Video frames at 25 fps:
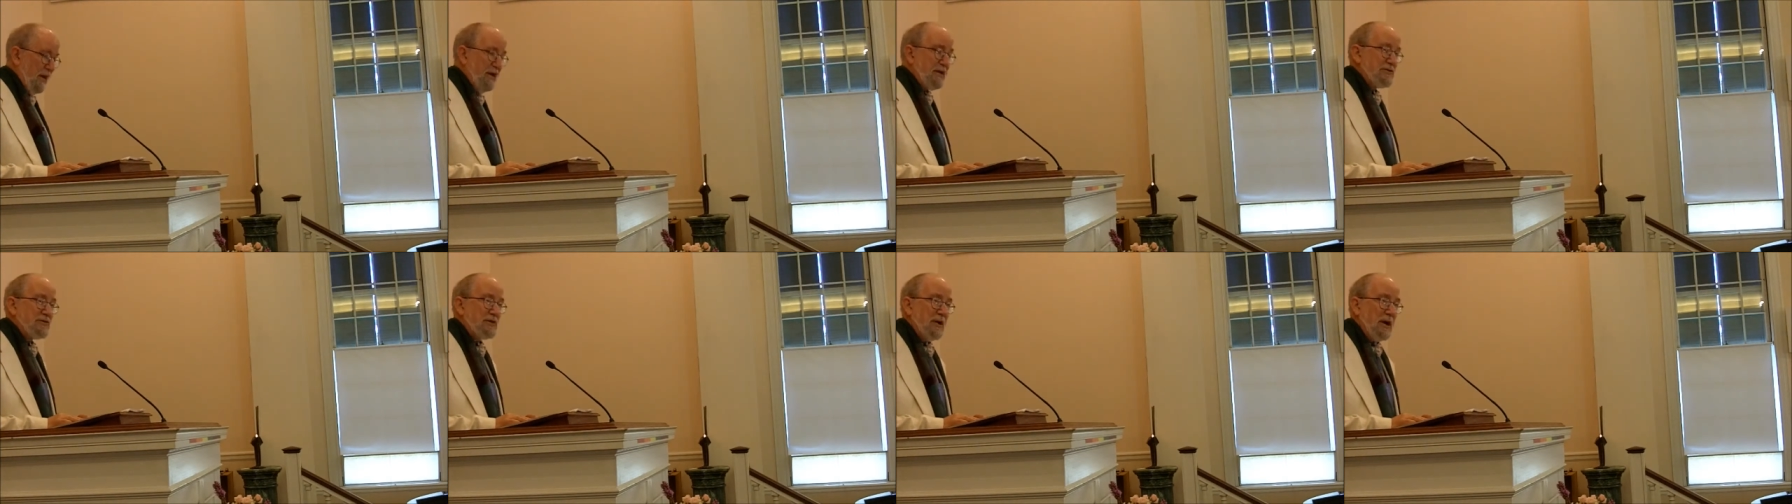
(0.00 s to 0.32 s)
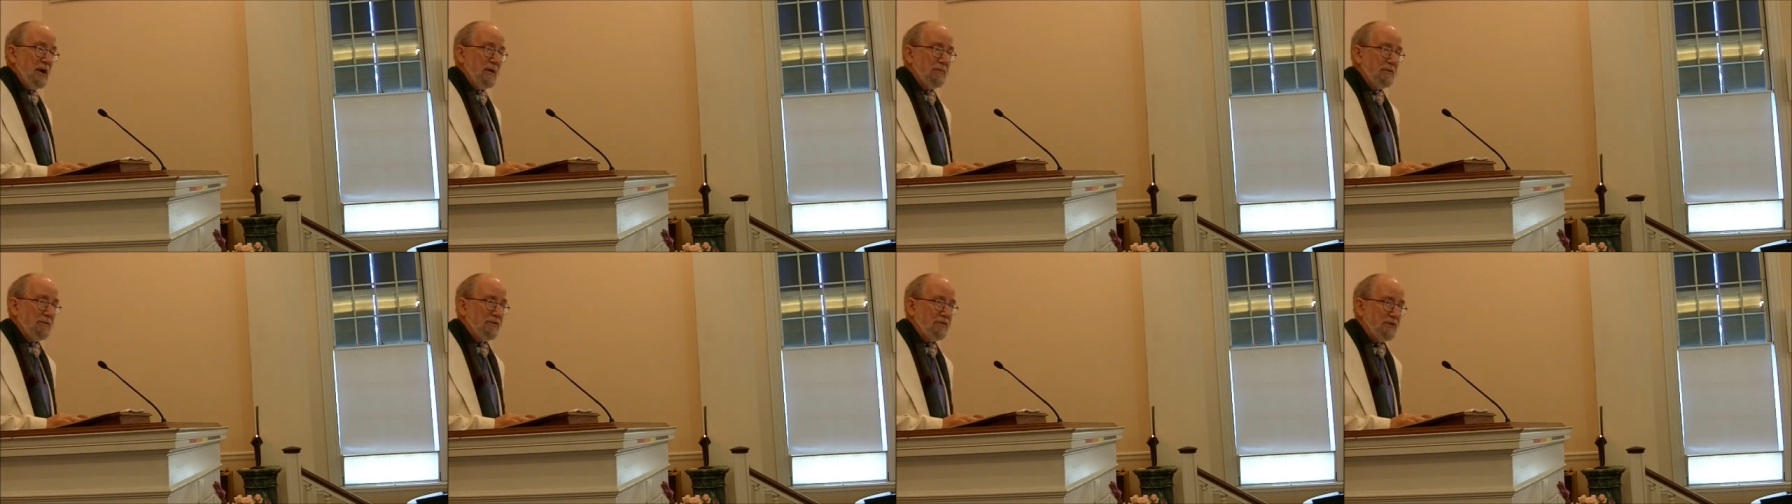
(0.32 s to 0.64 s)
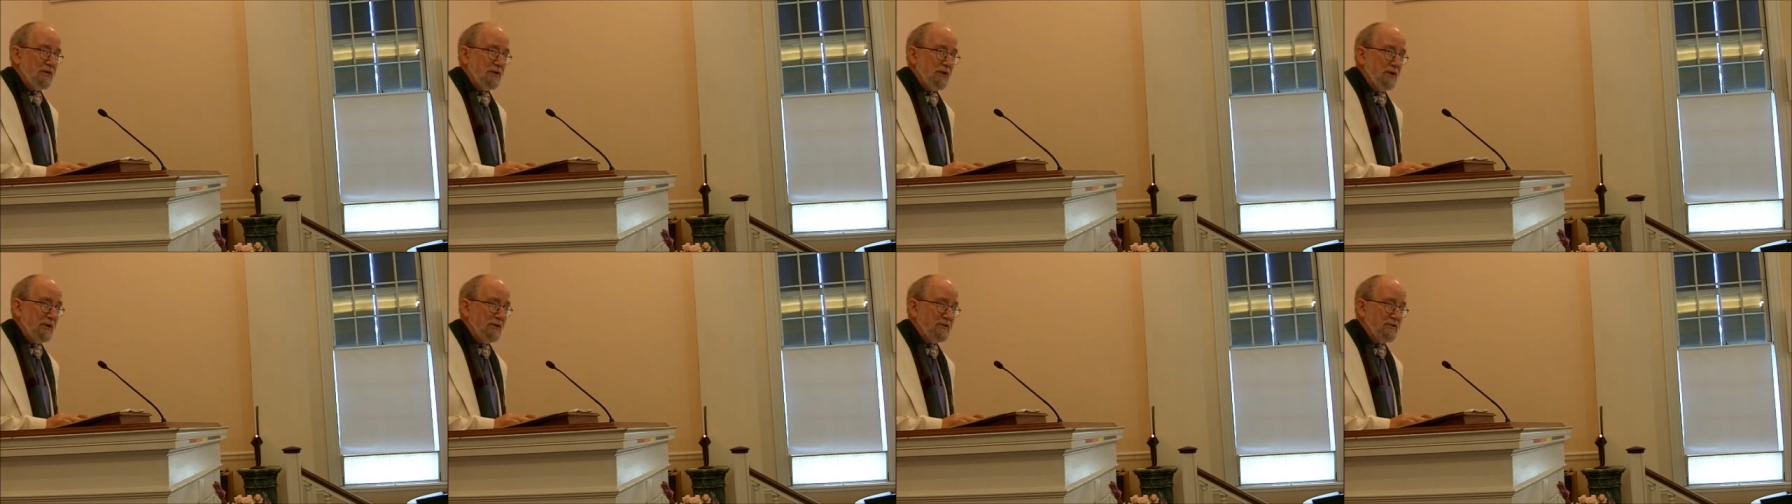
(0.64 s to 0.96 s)
a tribal
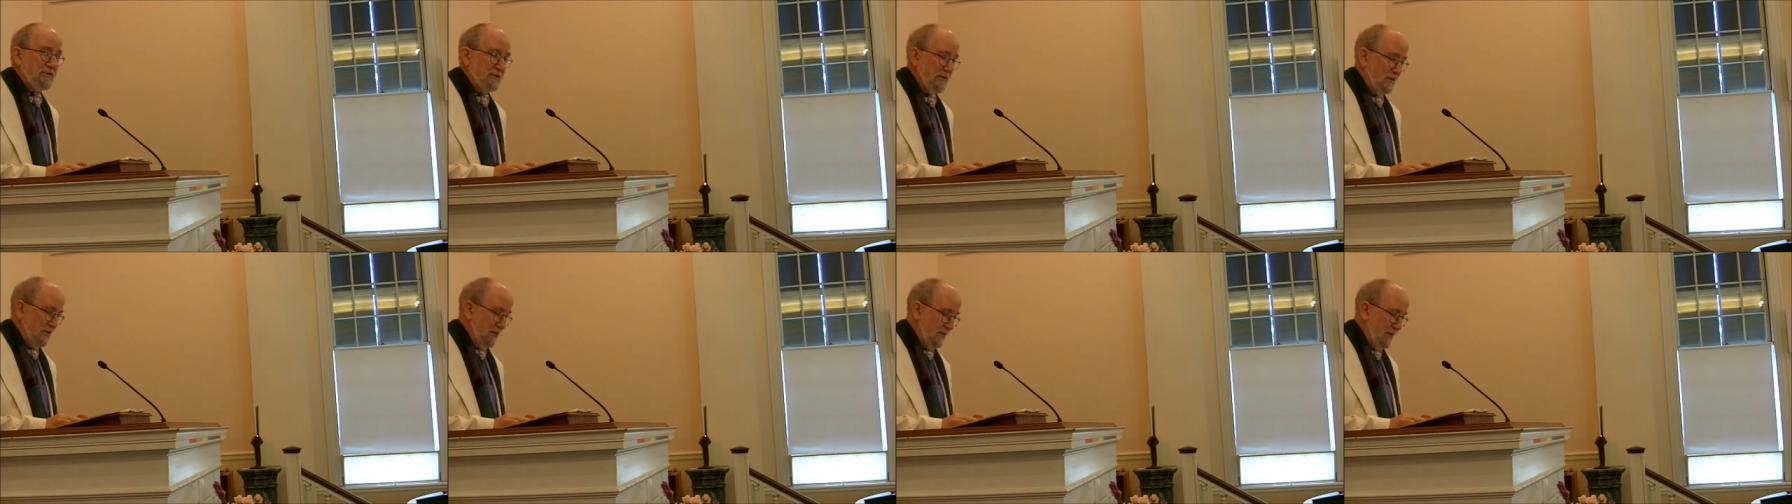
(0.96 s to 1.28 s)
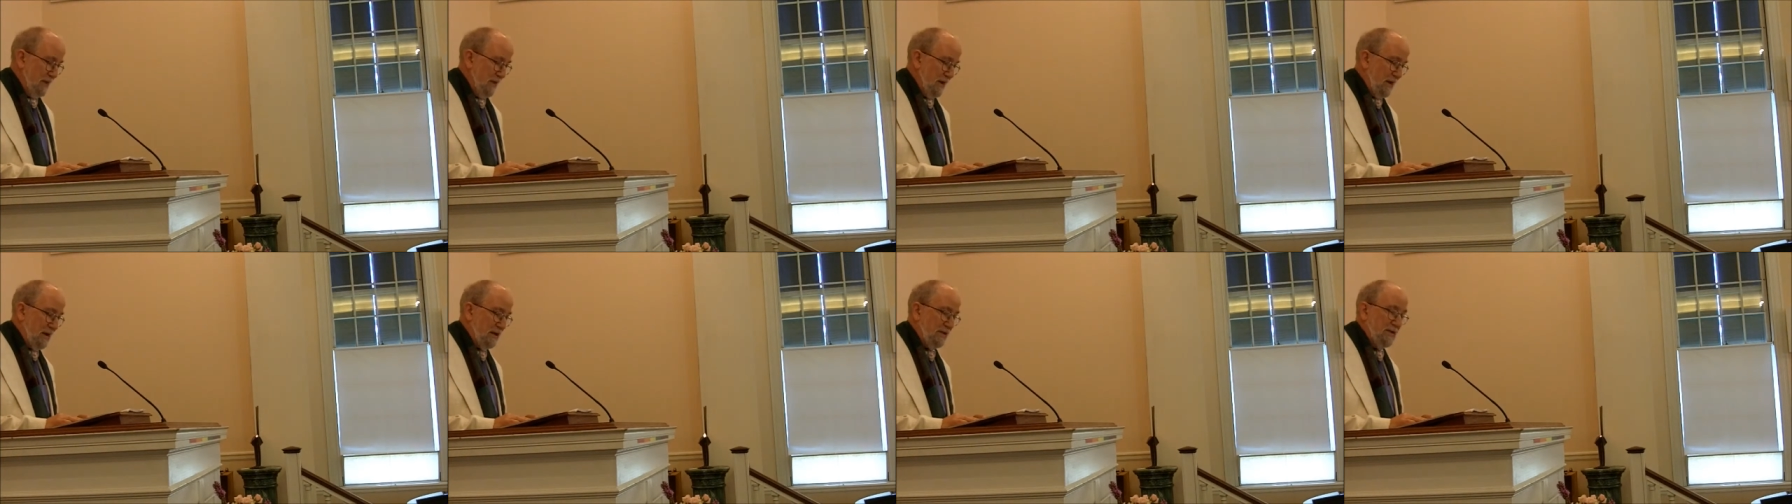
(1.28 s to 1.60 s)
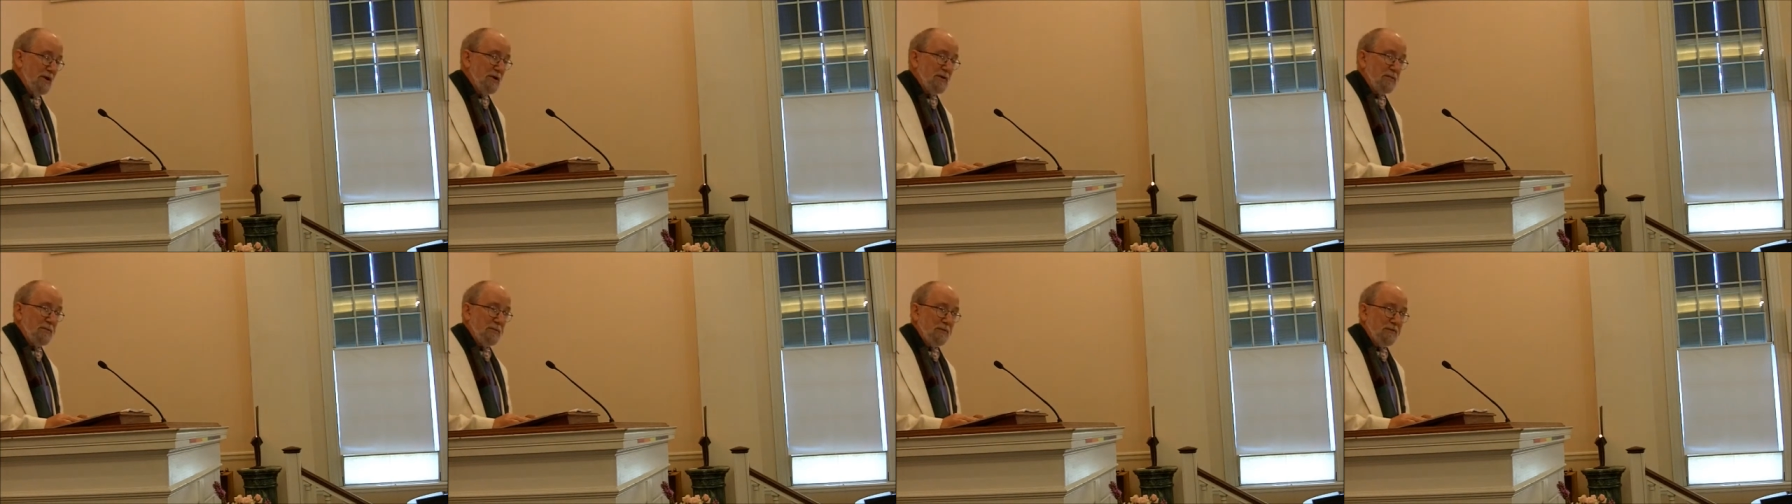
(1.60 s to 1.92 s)
judge, and a
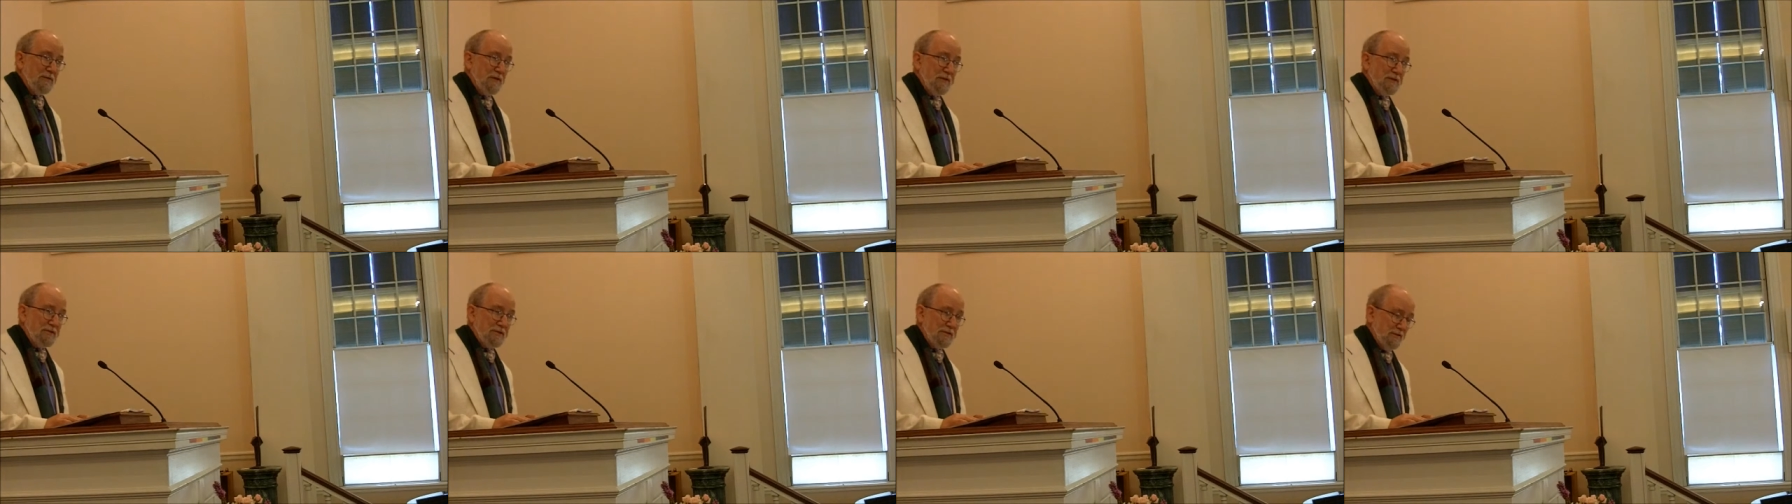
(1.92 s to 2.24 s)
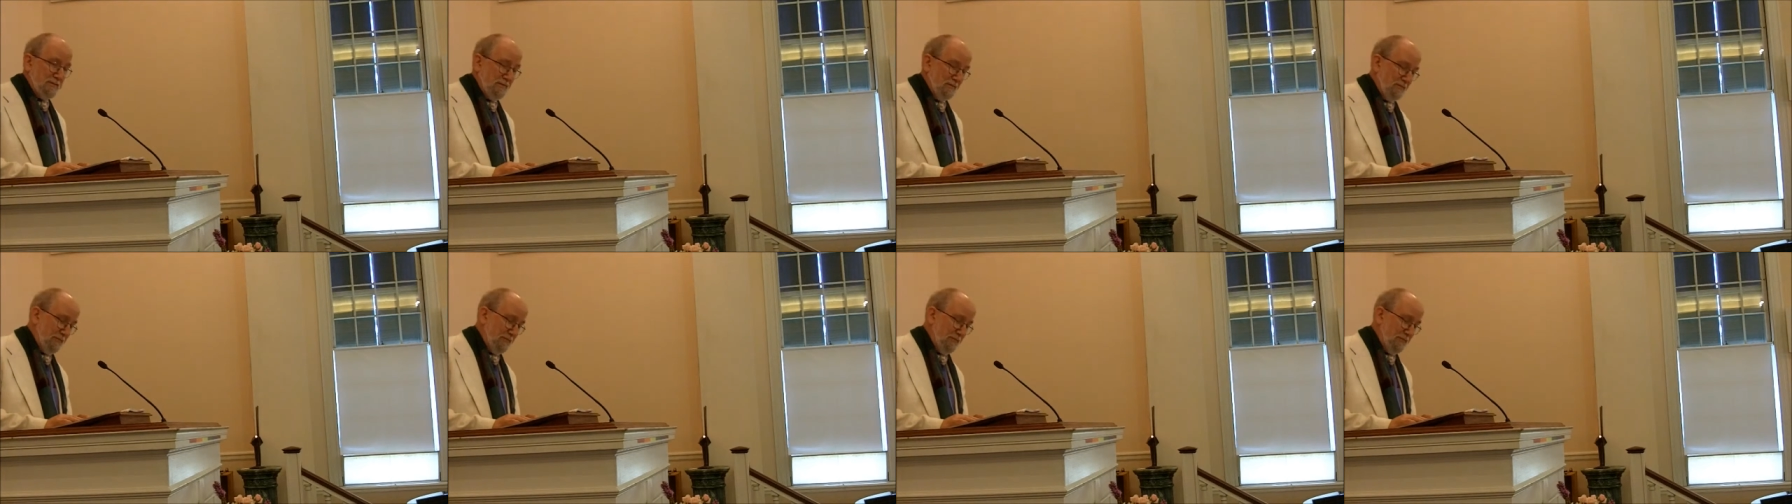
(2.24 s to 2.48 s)
law professor.